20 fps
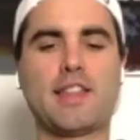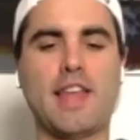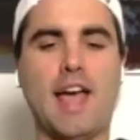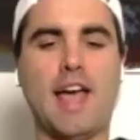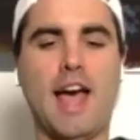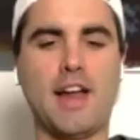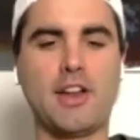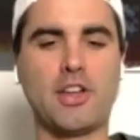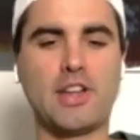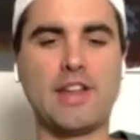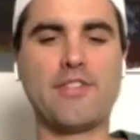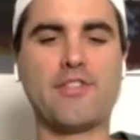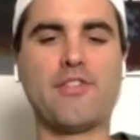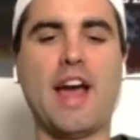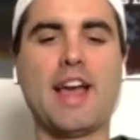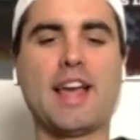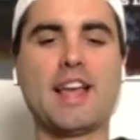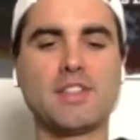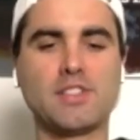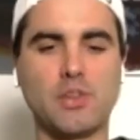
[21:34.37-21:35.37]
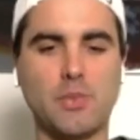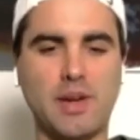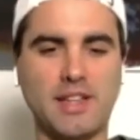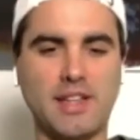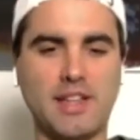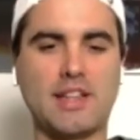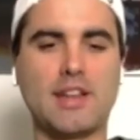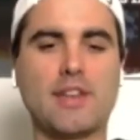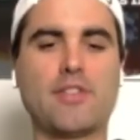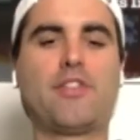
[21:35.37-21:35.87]
that. You give Vikings to win
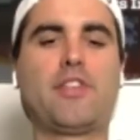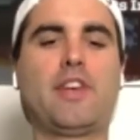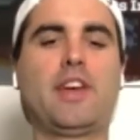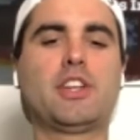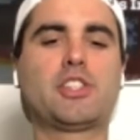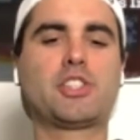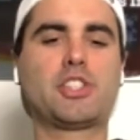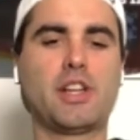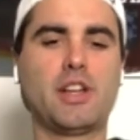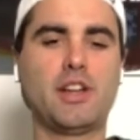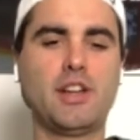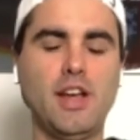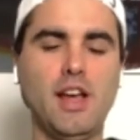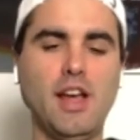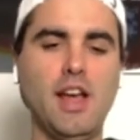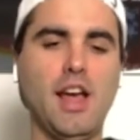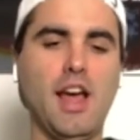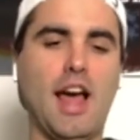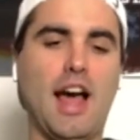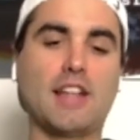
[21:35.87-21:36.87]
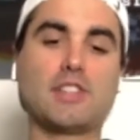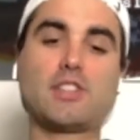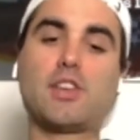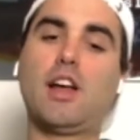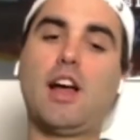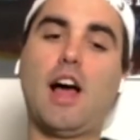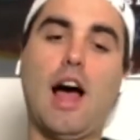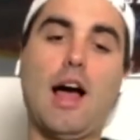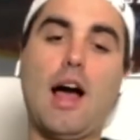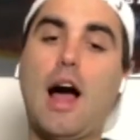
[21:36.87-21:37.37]
the division.
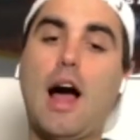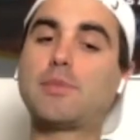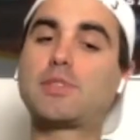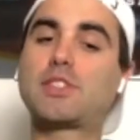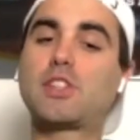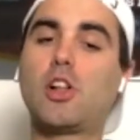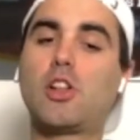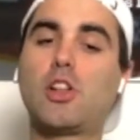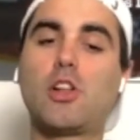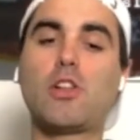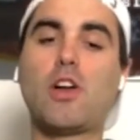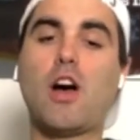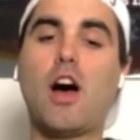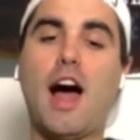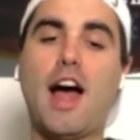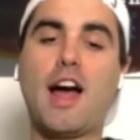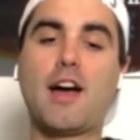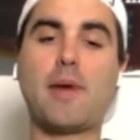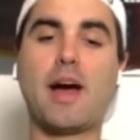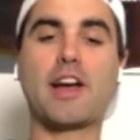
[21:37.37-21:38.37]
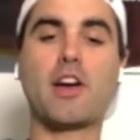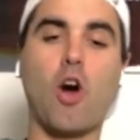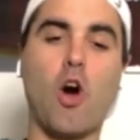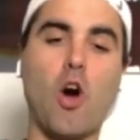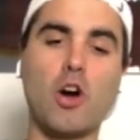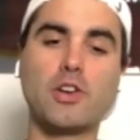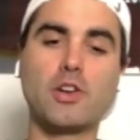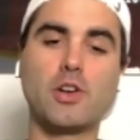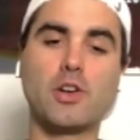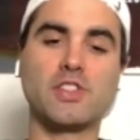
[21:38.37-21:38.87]
I'm still a little high on my
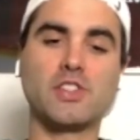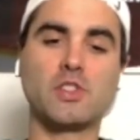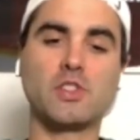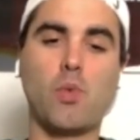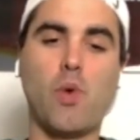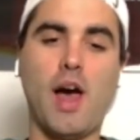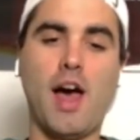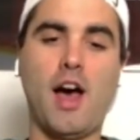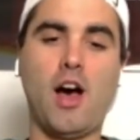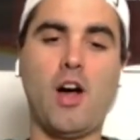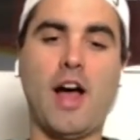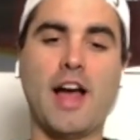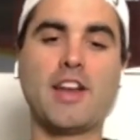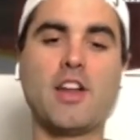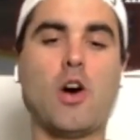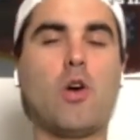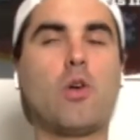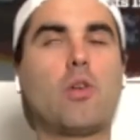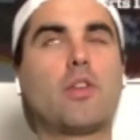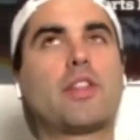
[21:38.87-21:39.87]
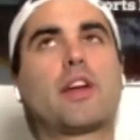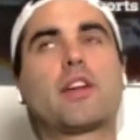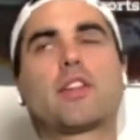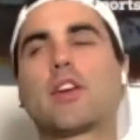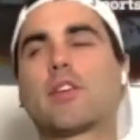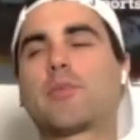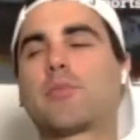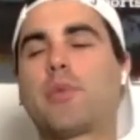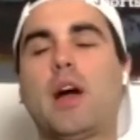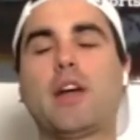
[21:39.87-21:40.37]
Cardinals as well. I know
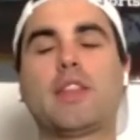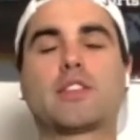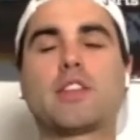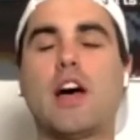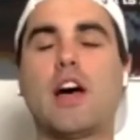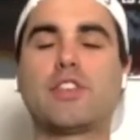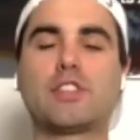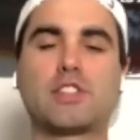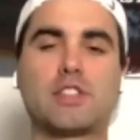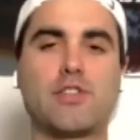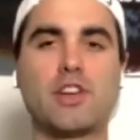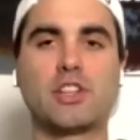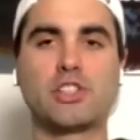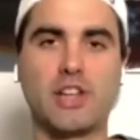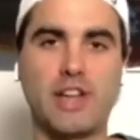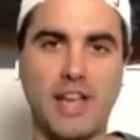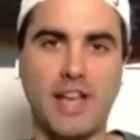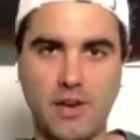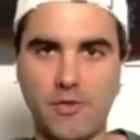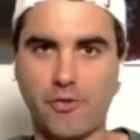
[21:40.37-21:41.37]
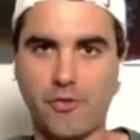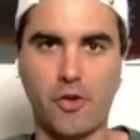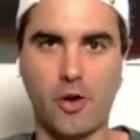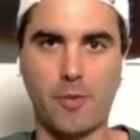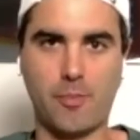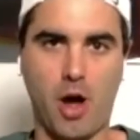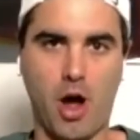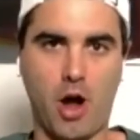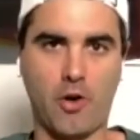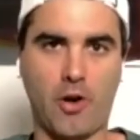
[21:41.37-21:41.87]
they're probably the toughest division in
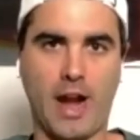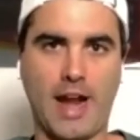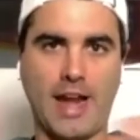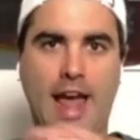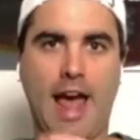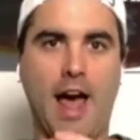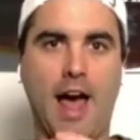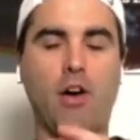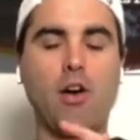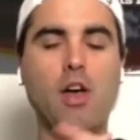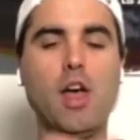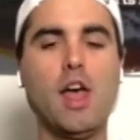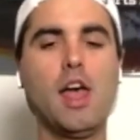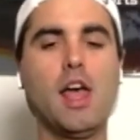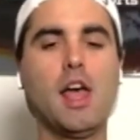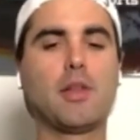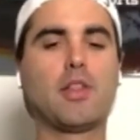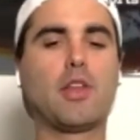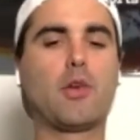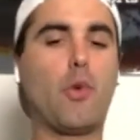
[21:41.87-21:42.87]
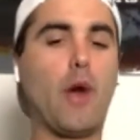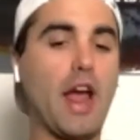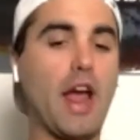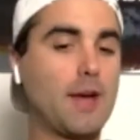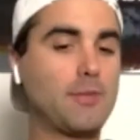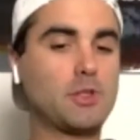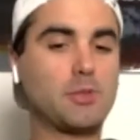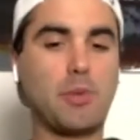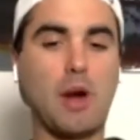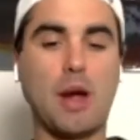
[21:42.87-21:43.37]
football right now. The
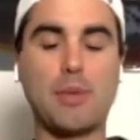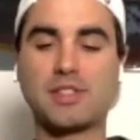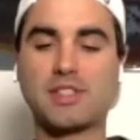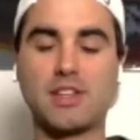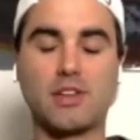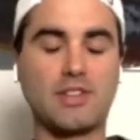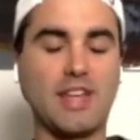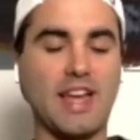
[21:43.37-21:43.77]
Rams probably still